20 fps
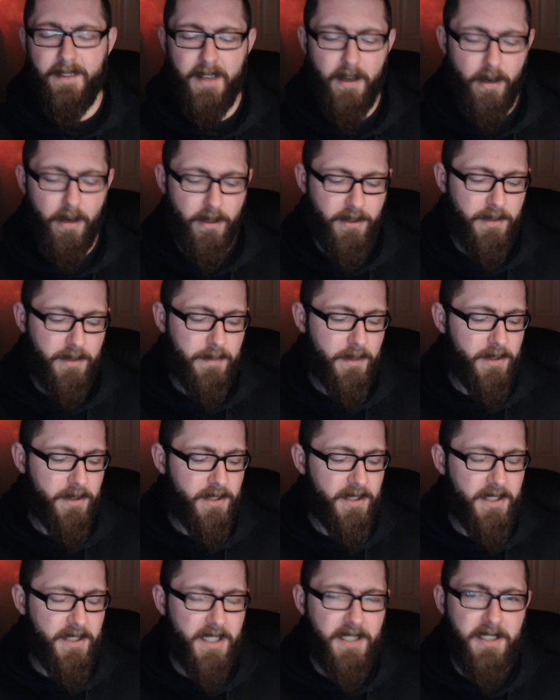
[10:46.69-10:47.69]
There are some
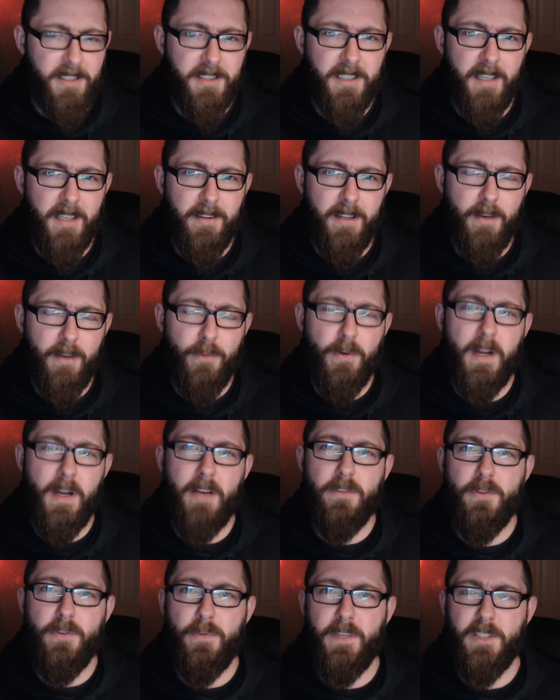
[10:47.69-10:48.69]
good suggestions out there for
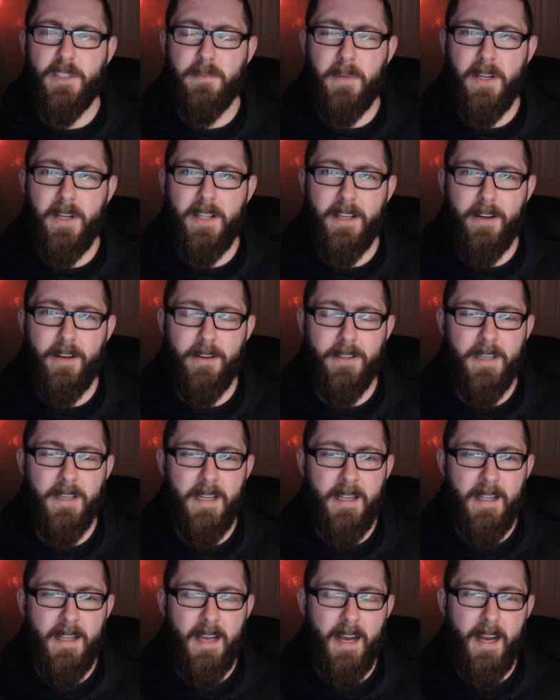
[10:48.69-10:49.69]
how to fix piling on.
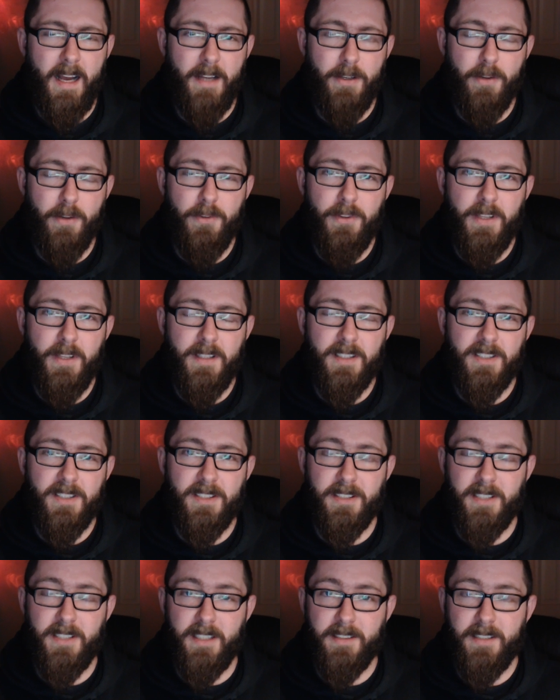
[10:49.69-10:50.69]
I don't think
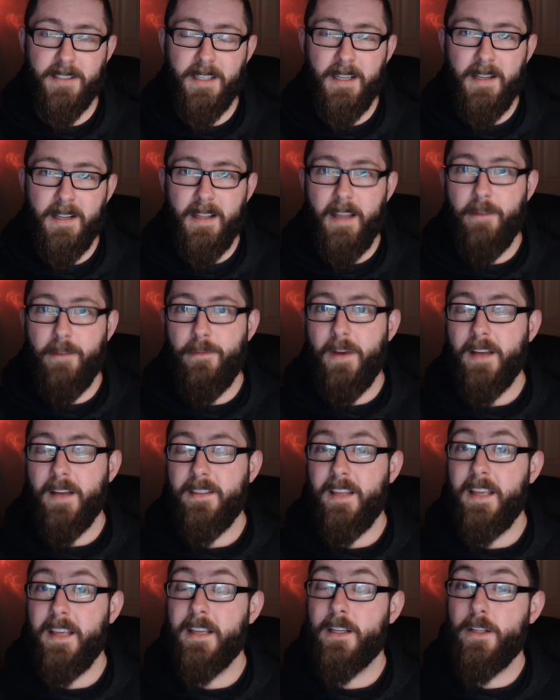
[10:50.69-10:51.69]
this is it. In
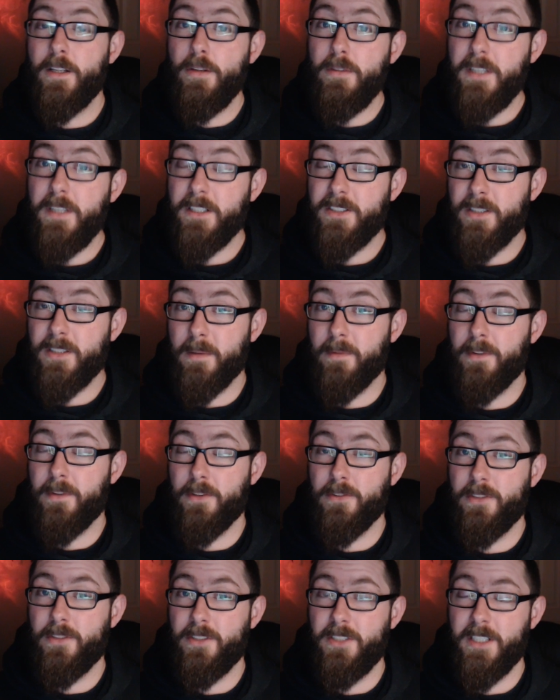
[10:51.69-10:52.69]
fact, they included some of
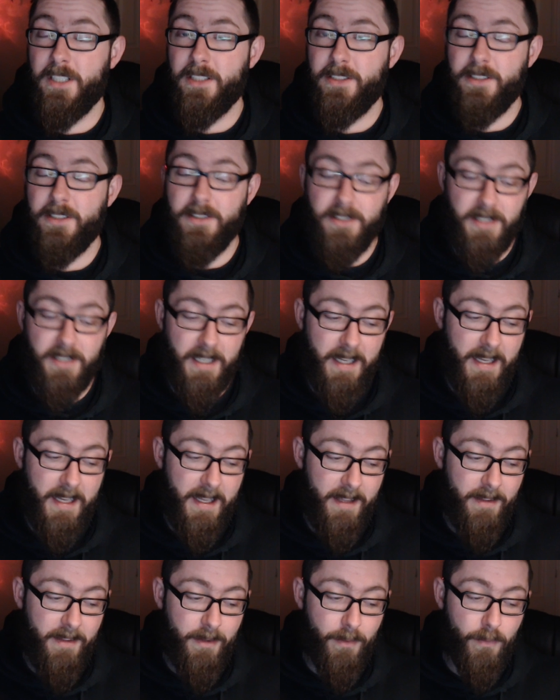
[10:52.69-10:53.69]
those suggestions
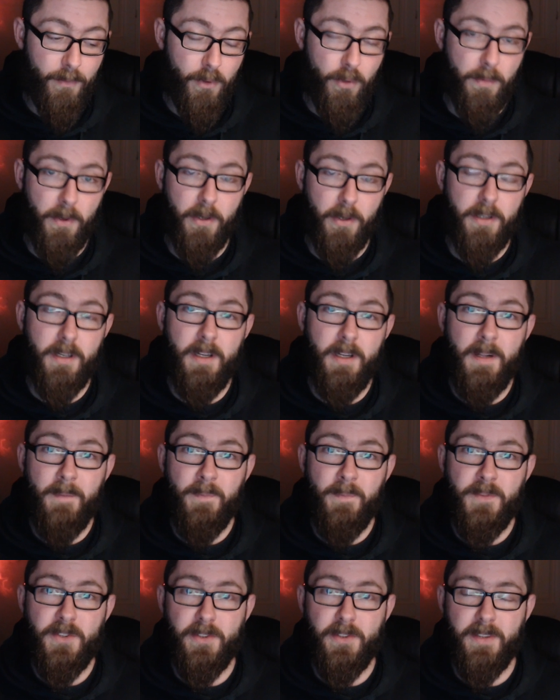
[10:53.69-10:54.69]
in the rulebook.
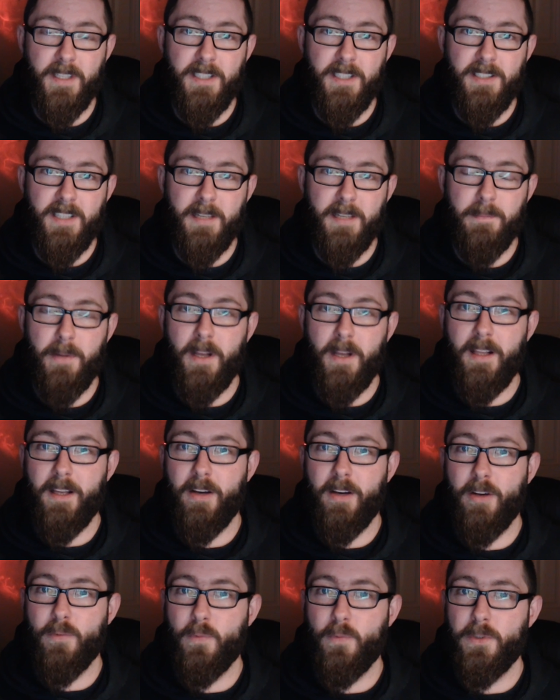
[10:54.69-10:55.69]
So they said
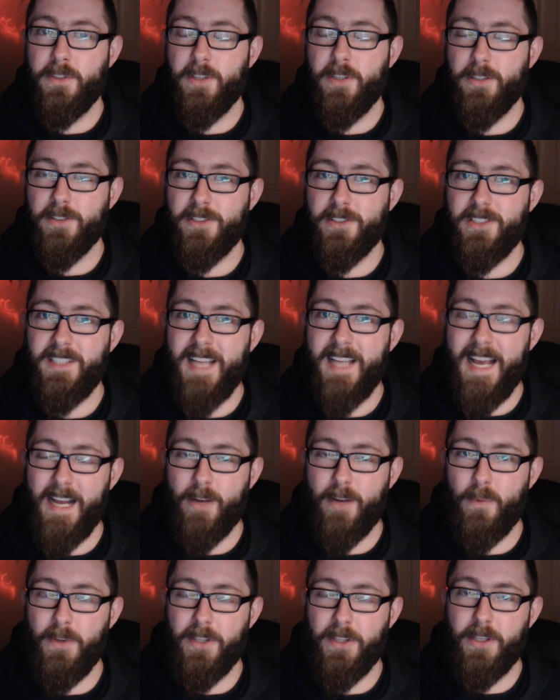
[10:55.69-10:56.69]
piling on would not
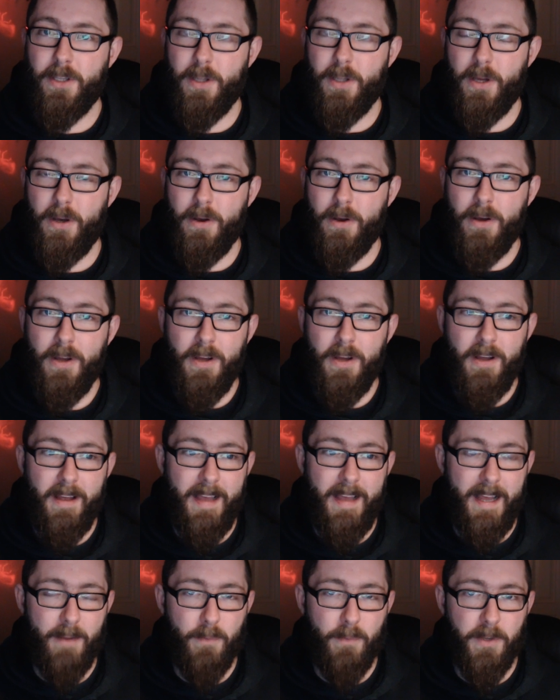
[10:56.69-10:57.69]
stack with claw
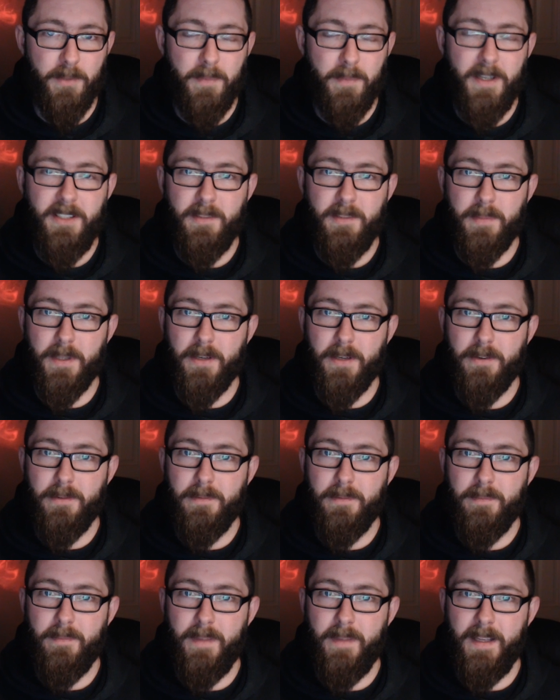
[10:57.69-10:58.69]
and with mighty
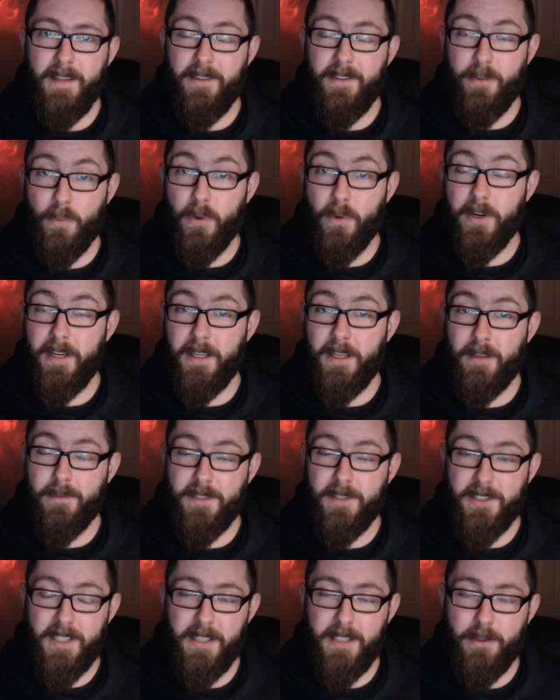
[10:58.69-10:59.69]
blow in the wording
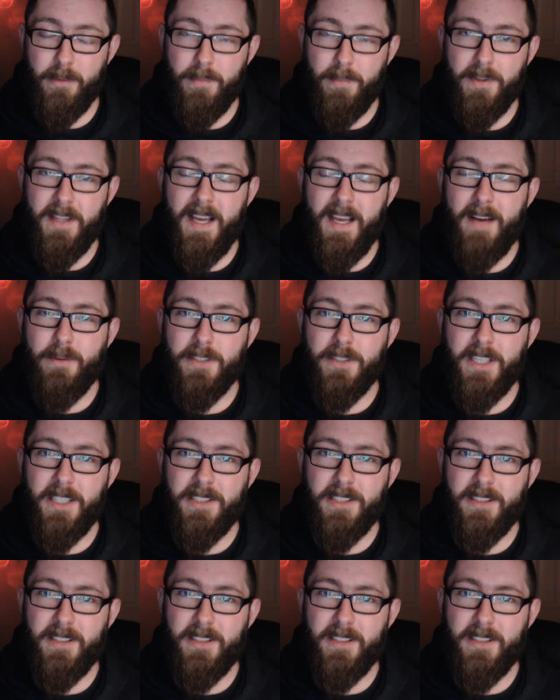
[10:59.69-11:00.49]
of the skill, but that was